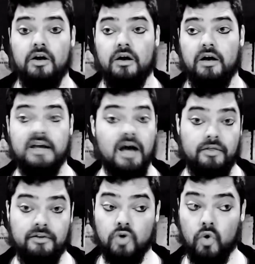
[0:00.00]
And yeah,
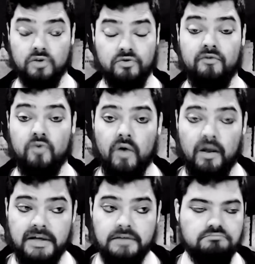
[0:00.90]
the lore is
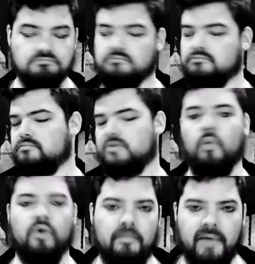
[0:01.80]
overwhelming.
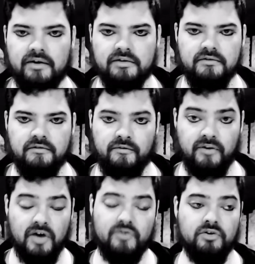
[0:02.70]
Don't worry about it.
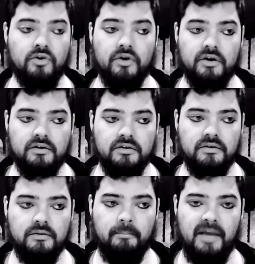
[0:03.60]
Figure out the lore
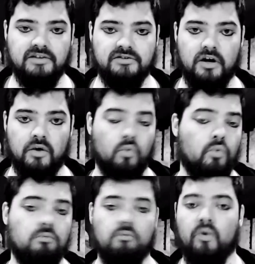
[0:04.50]
based on
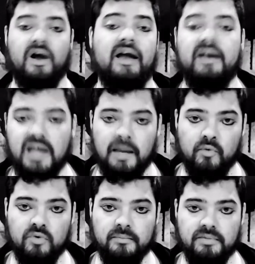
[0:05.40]
what kind of game
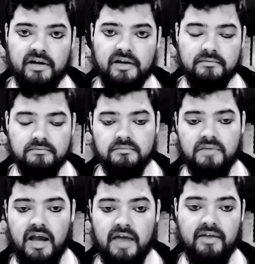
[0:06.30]
you want to play,
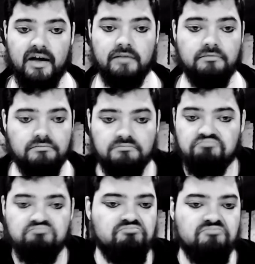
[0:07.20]
and then
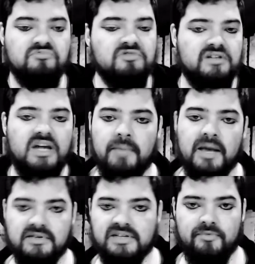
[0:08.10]
just take
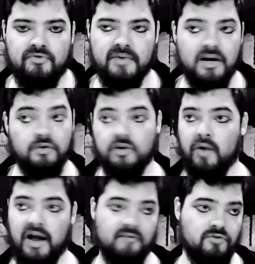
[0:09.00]
baby steps from there. You
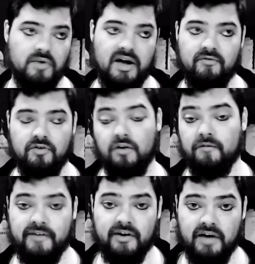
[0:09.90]
don't have to have it all
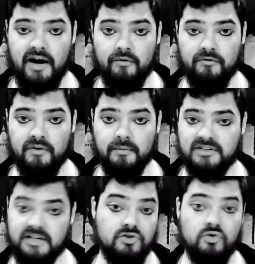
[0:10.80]
figured out from
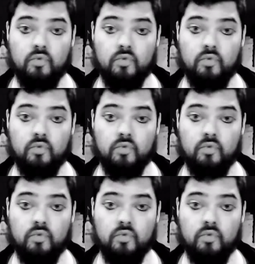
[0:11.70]
session